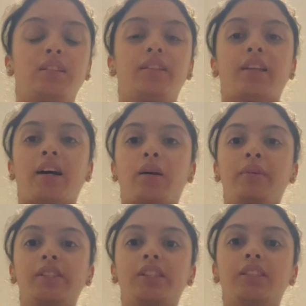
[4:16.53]
Now
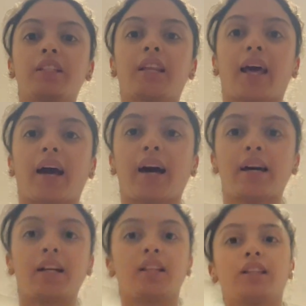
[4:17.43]
we're just going to
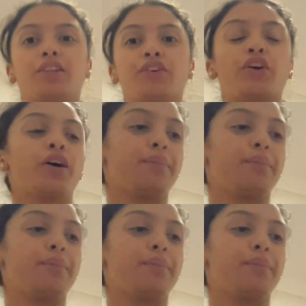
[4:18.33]
add a little yarn